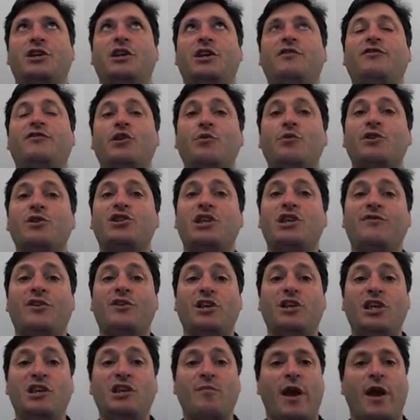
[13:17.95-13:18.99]
if you receive
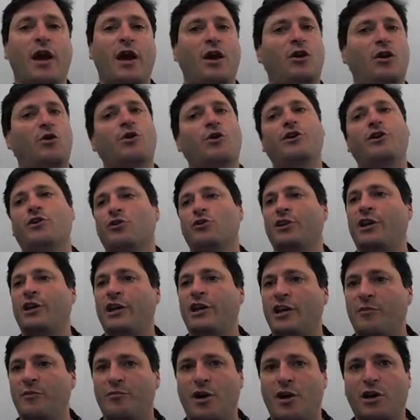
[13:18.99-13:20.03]
an email or you're
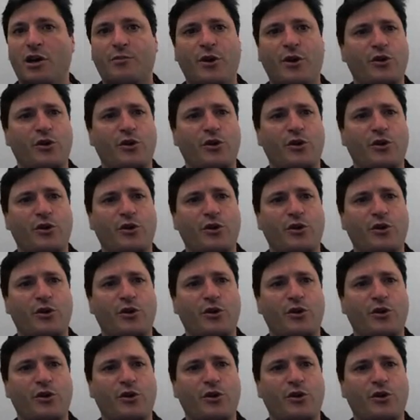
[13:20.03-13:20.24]
looking at a blog